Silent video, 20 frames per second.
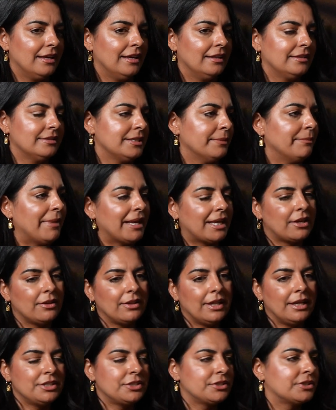and
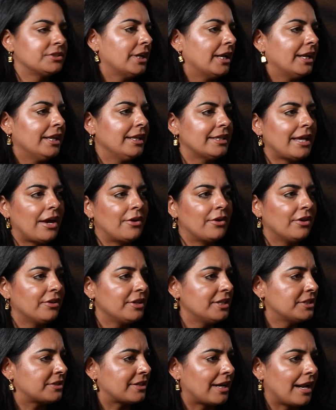Temecula shutting down all
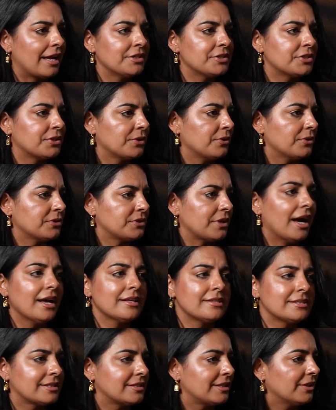these ranchos,
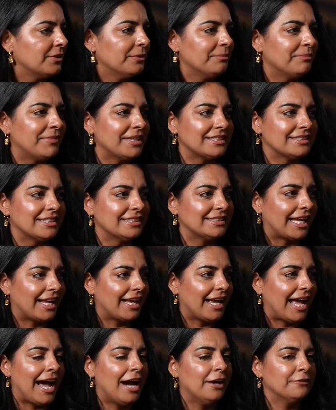us still in business,
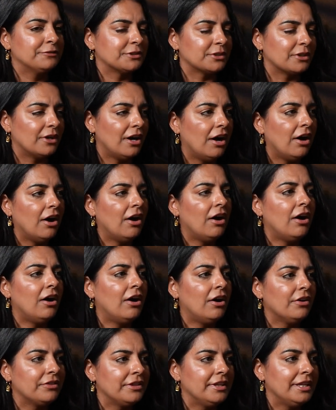like after
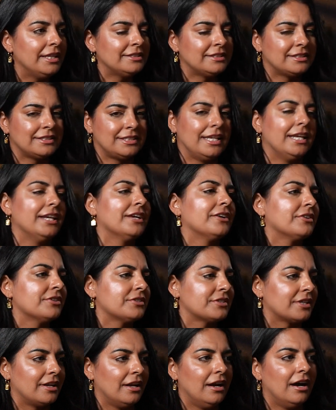all these
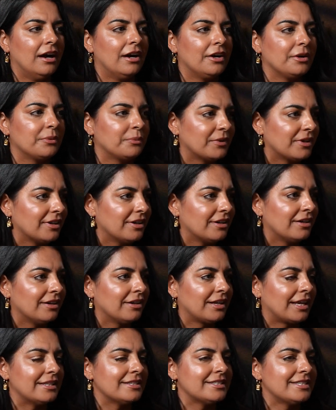tears and hard
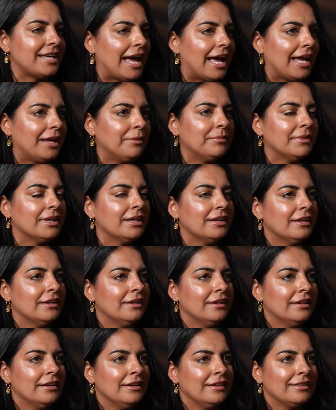work and time,
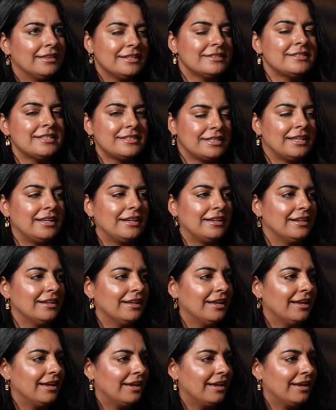this is it.